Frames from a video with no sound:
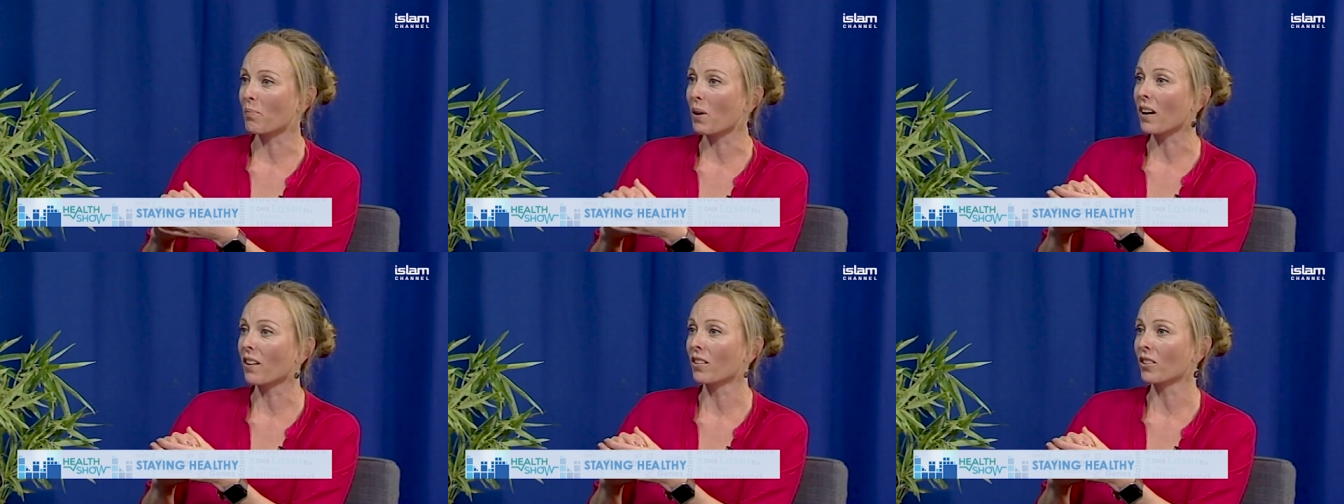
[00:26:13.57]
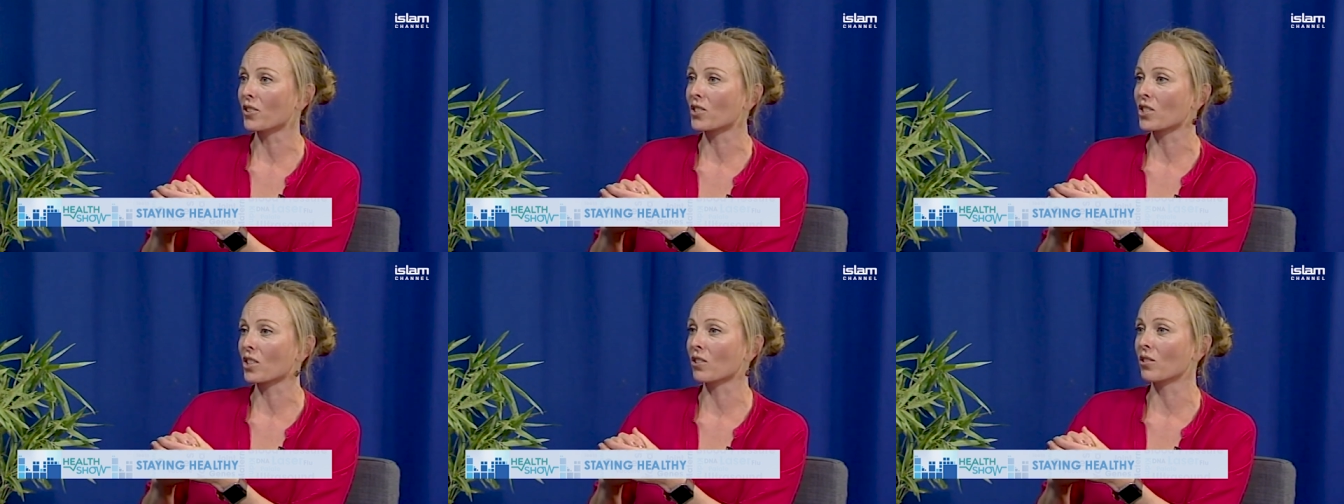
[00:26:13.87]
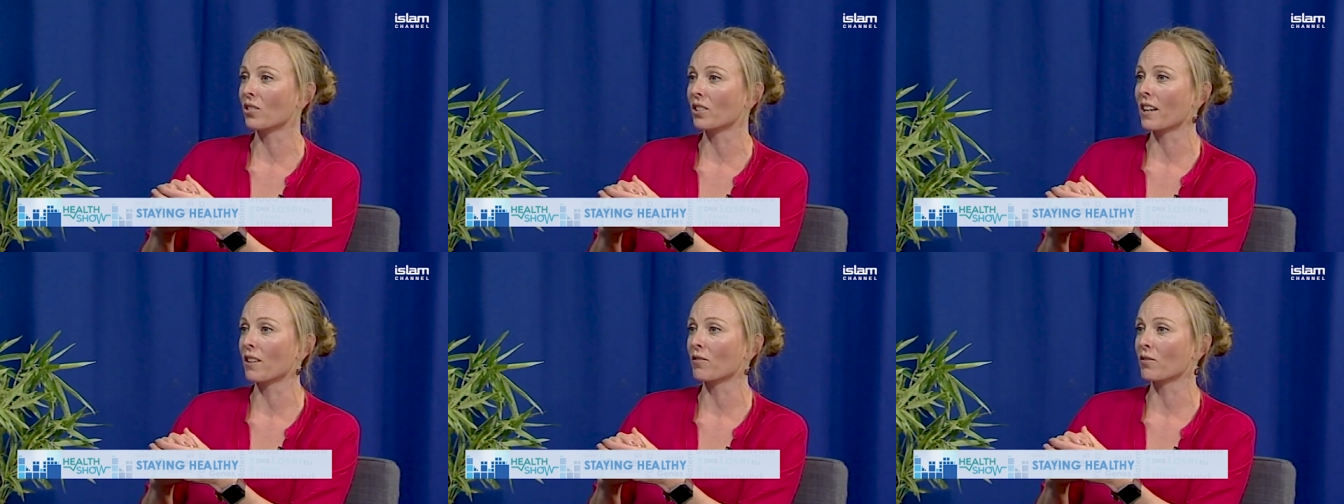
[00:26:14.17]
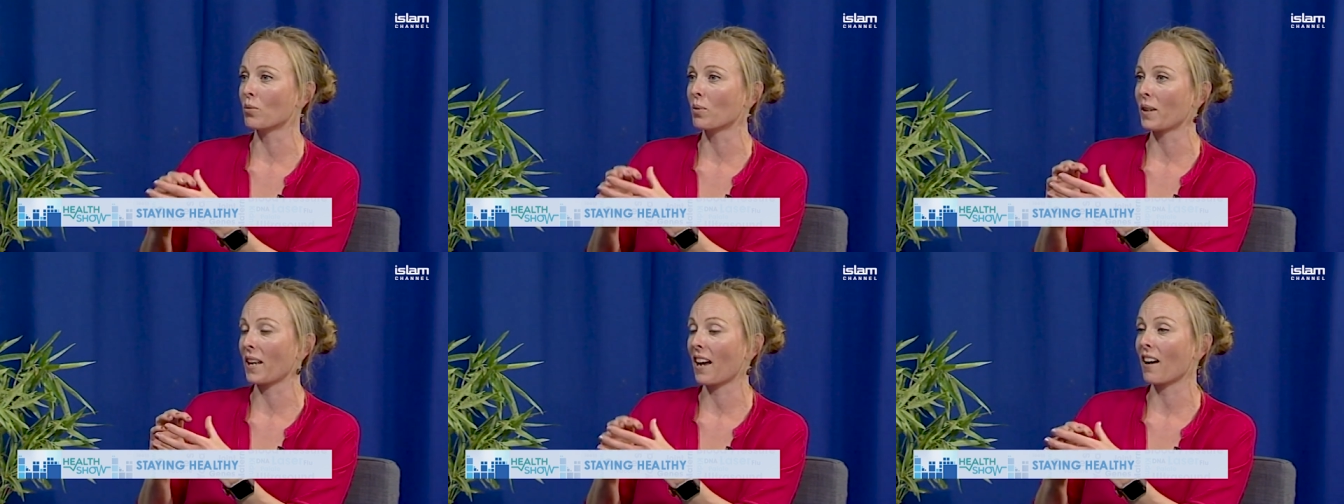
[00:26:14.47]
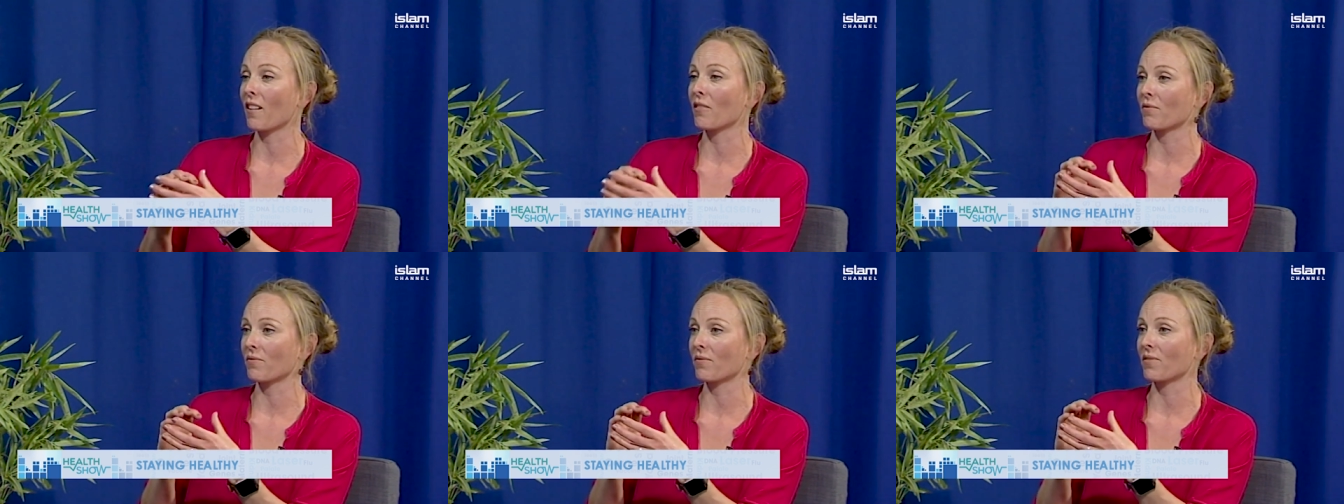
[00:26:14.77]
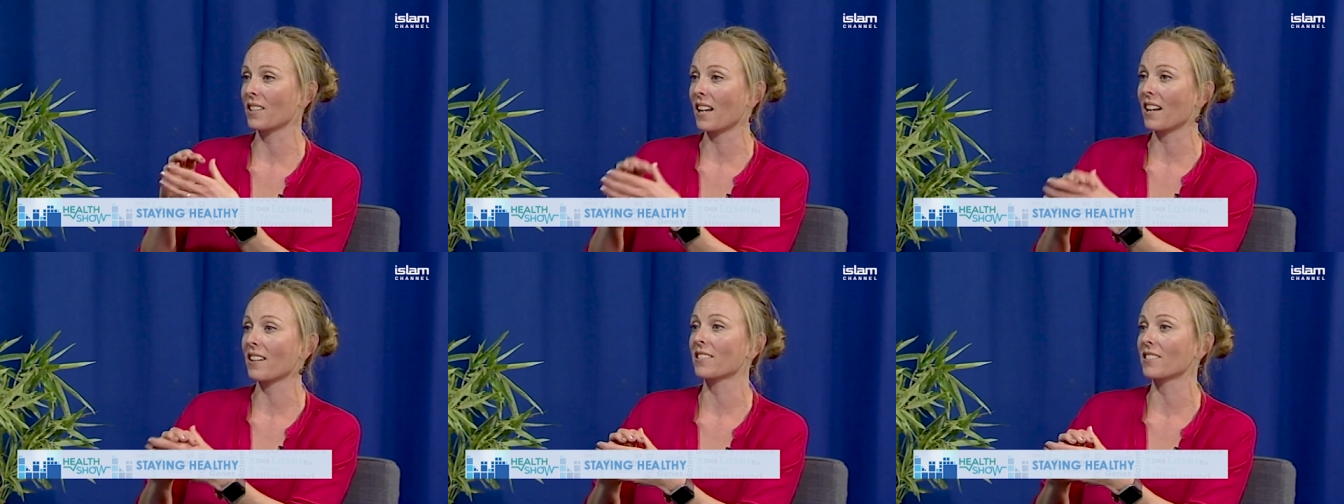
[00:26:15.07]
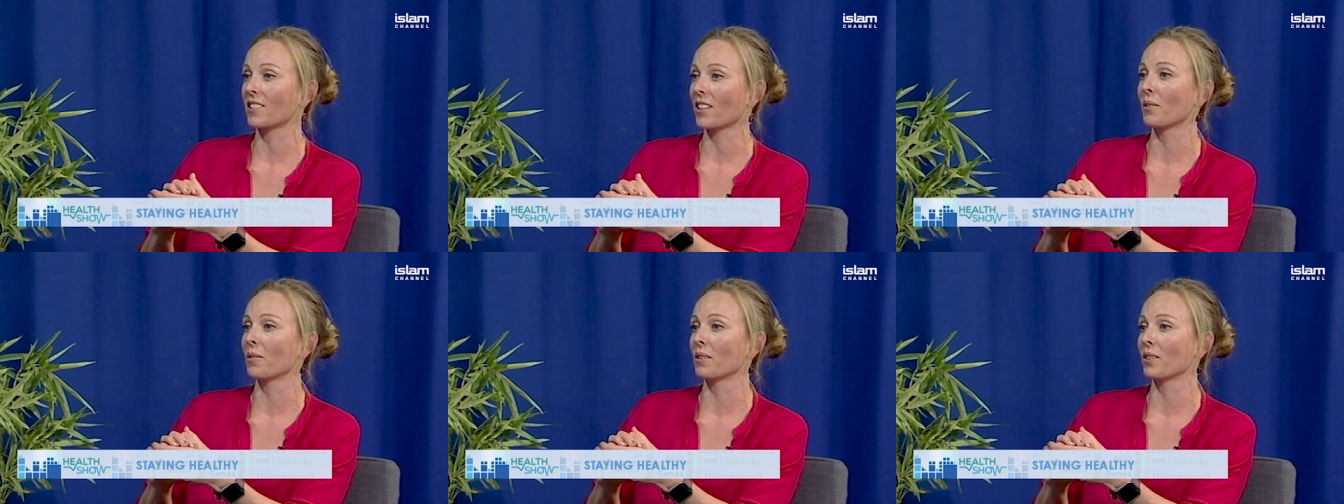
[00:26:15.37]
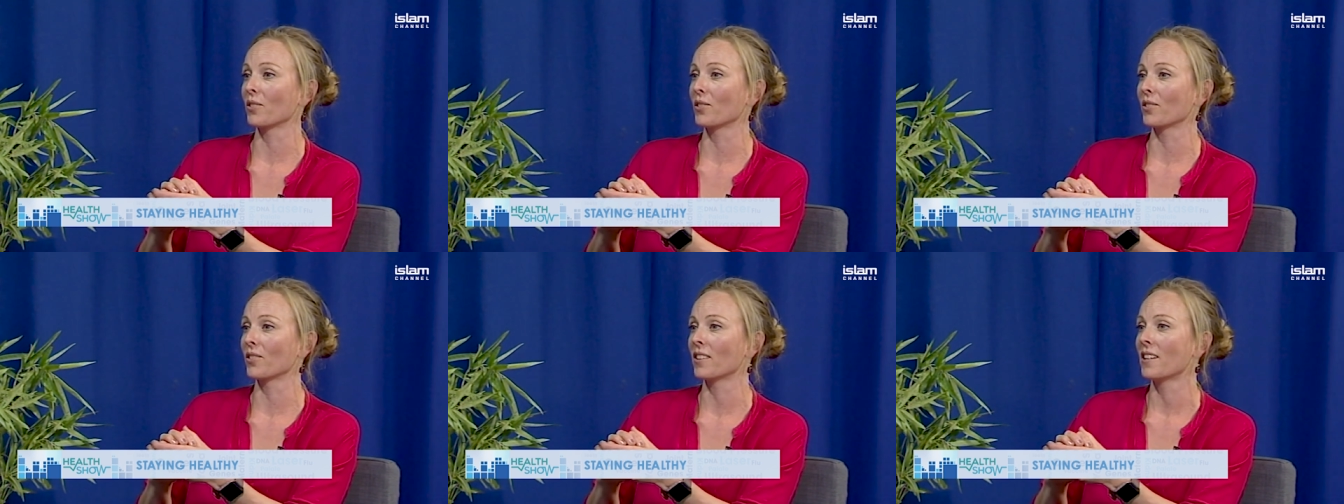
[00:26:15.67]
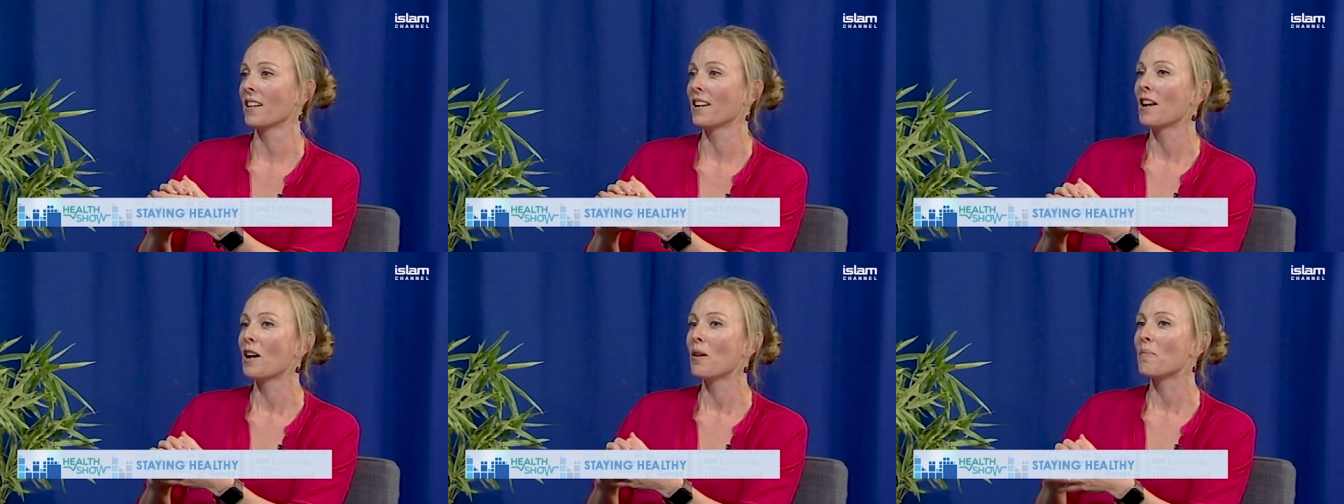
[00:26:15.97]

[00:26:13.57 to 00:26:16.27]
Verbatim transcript: biological level, we have that going on.